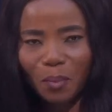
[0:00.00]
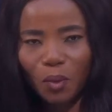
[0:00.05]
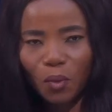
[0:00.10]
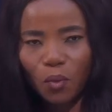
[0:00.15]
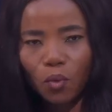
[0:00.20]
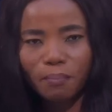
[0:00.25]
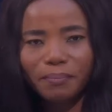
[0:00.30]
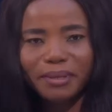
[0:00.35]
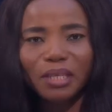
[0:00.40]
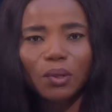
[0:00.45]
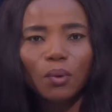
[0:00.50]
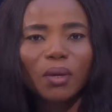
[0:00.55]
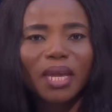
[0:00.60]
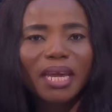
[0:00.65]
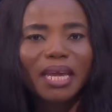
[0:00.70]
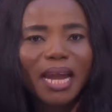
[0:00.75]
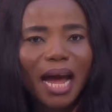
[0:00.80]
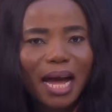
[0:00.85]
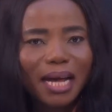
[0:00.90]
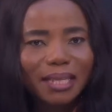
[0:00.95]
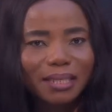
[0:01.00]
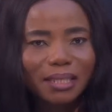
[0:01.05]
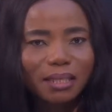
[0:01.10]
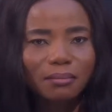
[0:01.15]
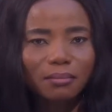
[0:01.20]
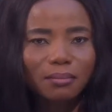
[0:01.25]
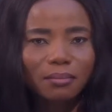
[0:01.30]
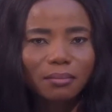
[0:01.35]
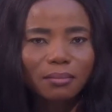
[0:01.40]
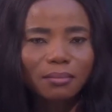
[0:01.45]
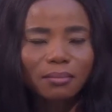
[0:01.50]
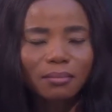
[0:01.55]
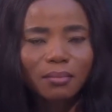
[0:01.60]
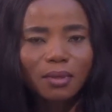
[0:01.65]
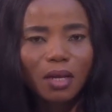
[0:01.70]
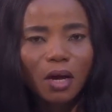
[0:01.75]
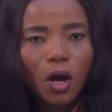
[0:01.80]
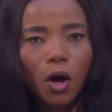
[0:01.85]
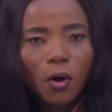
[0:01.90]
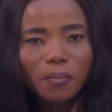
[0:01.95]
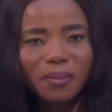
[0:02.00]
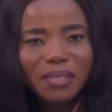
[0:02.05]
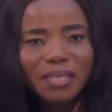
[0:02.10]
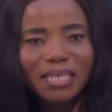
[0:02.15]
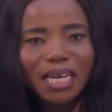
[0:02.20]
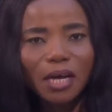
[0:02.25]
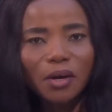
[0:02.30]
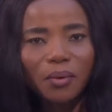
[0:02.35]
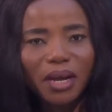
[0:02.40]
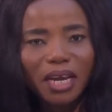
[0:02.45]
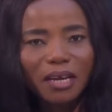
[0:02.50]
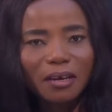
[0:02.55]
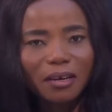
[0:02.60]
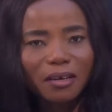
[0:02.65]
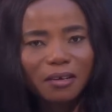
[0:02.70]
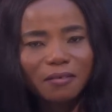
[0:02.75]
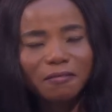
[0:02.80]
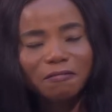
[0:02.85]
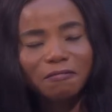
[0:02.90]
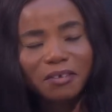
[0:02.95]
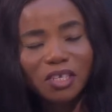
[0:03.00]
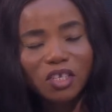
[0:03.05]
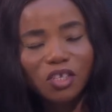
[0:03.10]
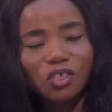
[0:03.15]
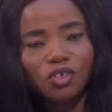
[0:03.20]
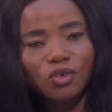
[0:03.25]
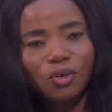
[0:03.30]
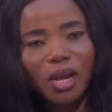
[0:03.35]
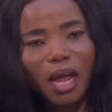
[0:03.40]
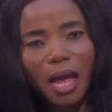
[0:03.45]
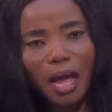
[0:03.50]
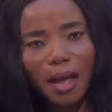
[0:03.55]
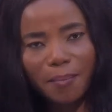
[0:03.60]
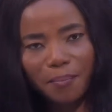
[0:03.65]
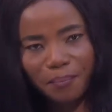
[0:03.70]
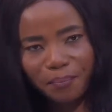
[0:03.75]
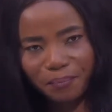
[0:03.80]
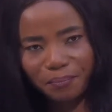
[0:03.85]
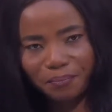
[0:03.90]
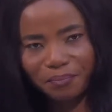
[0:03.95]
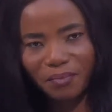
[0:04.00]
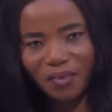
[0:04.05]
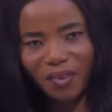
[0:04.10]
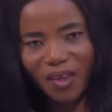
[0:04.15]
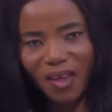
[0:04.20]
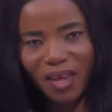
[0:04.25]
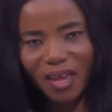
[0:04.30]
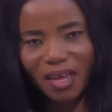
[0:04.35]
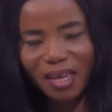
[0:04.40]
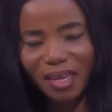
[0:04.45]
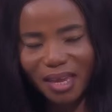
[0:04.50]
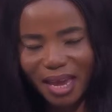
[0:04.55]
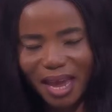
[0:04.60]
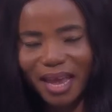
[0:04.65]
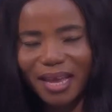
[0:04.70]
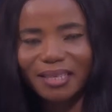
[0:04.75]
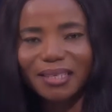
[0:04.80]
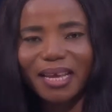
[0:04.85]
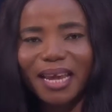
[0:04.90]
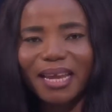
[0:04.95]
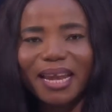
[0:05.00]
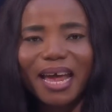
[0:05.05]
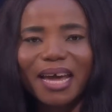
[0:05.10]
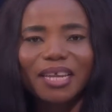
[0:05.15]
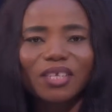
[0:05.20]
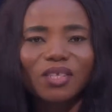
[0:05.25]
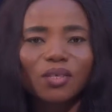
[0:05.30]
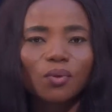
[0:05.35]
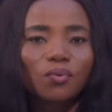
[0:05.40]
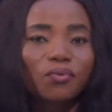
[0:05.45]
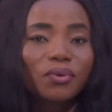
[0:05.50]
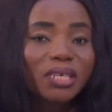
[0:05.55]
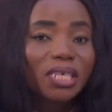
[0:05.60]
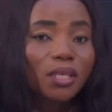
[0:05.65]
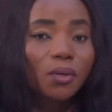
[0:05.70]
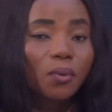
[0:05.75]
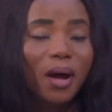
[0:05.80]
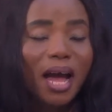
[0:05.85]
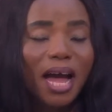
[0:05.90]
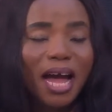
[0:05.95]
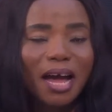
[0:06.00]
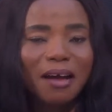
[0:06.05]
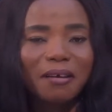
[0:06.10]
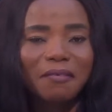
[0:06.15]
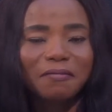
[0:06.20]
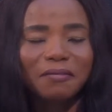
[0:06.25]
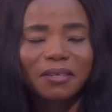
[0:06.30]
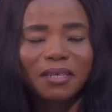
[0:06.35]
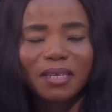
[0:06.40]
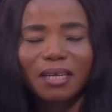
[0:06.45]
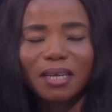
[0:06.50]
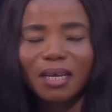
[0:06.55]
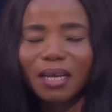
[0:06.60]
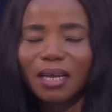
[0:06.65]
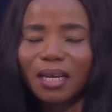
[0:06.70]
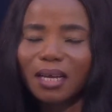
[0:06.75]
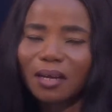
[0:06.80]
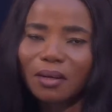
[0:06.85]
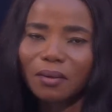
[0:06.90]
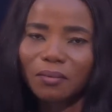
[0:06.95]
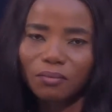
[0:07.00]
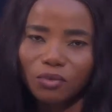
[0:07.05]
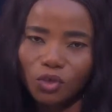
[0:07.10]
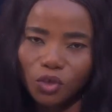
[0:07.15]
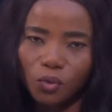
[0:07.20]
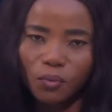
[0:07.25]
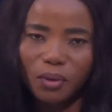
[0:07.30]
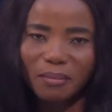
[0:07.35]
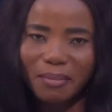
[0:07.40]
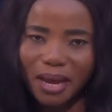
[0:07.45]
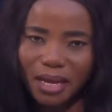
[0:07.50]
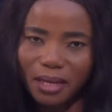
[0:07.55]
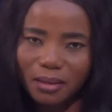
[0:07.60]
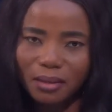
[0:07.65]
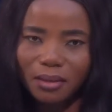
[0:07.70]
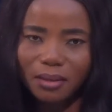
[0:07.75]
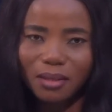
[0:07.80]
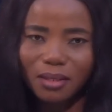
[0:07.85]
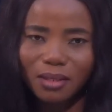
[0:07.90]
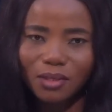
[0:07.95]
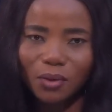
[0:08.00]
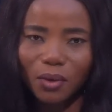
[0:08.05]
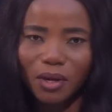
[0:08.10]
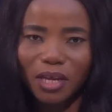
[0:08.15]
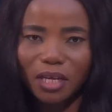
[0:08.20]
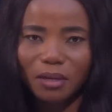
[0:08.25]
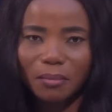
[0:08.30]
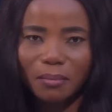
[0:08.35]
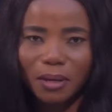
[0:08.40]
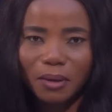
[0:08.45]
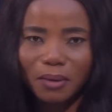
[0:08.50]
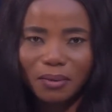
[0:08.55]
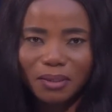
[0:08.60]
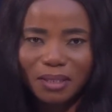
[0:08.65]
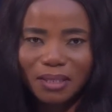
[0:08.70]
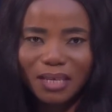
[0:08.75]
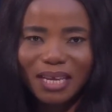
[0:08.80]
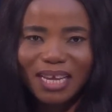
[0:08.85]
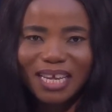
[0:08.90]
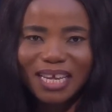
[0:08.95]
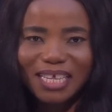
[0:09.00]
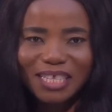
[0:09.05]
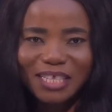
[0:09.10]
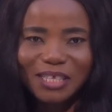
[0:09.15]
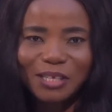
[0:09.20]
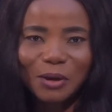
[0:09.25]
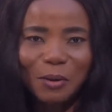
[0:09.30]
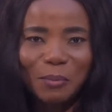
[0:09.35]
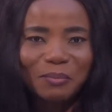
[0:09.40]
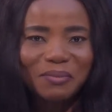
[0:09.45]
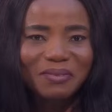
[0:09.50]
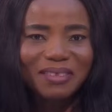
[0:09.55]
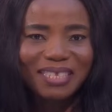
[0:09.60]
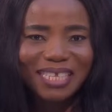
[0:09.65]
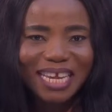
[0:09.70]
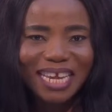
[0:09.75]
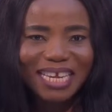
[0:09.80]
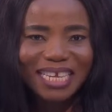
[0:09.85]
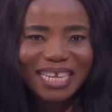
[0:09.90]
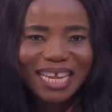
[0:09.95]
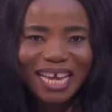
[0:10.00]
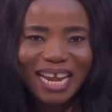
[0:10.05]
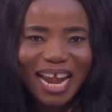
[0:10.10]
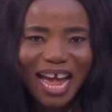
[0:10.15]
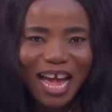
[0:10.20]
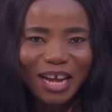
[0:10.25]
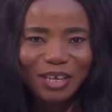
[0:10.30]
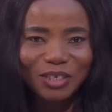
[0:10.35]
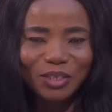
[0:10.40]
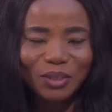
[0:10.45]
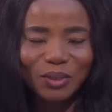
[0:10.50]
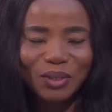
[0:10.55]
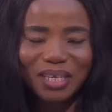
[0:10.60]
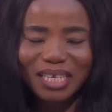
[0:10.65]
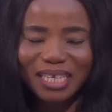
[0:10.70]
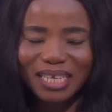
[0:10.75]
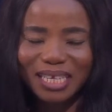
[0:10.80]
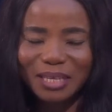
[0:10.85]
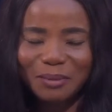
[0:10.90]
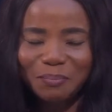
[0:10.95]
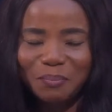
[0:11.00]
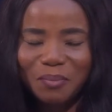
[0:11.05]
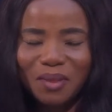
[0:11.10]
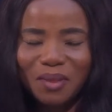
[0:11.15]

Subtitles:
we'll be looking at obstetric fistula. Yes, and that is the reason we have two women talking about something that actually